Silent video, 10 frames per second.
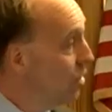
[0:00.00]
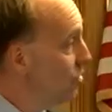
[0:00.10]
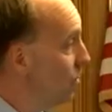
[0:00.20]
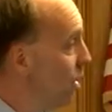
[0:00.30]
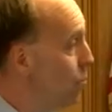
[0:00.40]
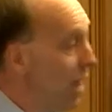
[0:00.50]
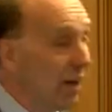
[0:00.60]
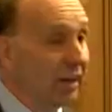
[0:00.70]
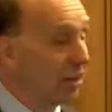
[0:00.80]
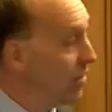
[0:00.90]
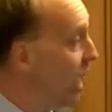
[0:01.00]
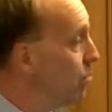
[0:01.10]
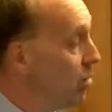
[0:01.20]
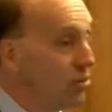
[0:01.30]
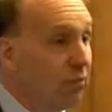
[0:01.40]
So there are many
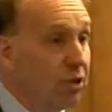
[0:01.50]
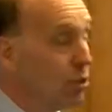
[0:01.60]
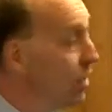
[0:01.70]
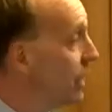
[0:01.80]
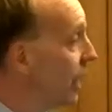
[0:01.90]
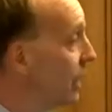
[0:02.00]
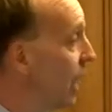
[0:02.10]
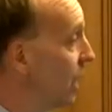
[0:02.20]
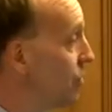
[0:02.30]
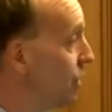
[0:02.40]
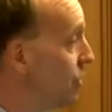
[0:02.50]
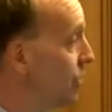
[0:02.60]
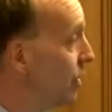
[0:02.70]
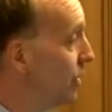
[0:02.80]
examples of newer technologies.